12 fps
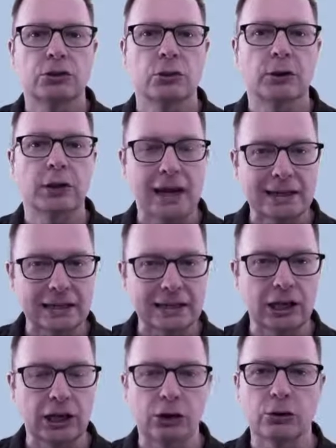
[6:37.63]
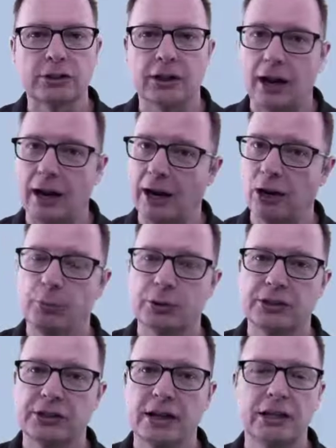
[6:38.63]
So the idea here is higher
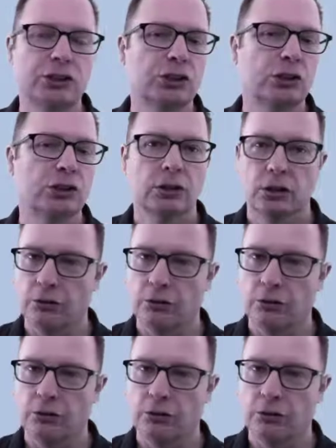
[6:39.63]
percentage,